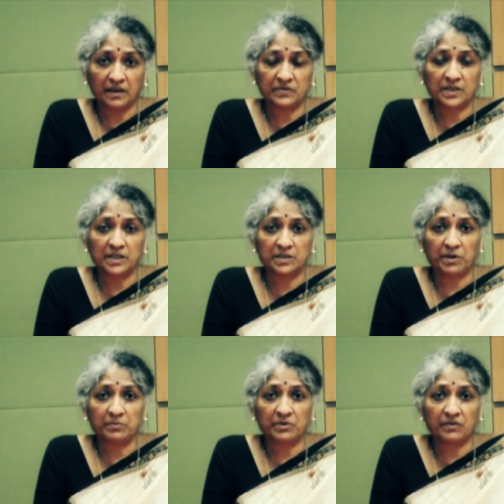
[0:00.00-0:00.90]
IFC
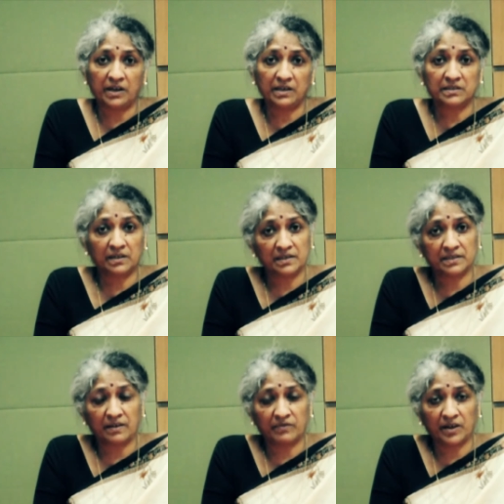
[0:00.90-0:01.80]
has been providing
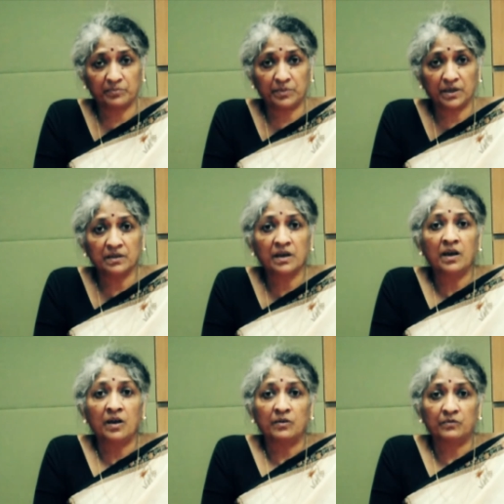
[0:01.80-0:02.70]
skills
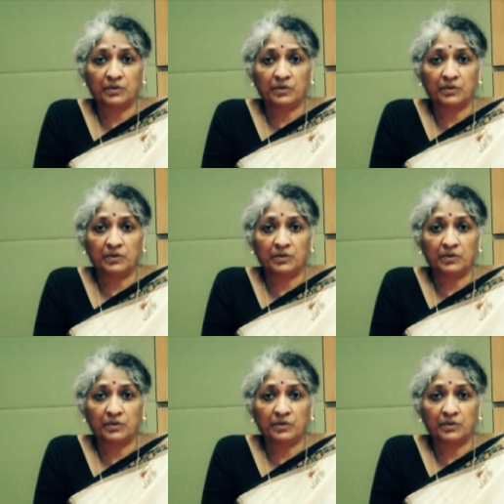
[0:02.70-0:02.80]
development